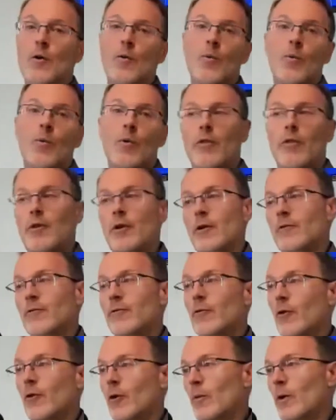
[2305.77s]
Well,
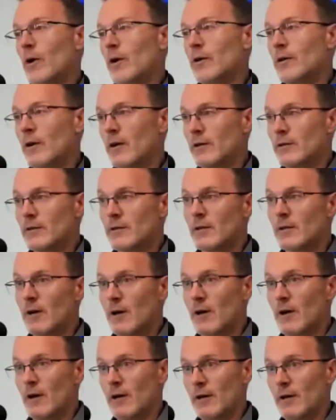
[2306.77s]
therefore, what caused
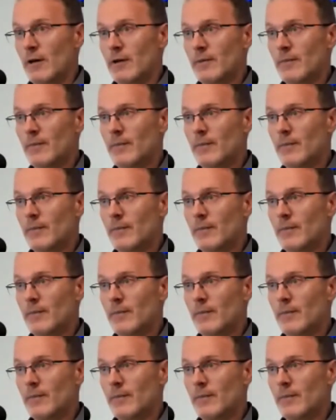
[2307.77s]
God?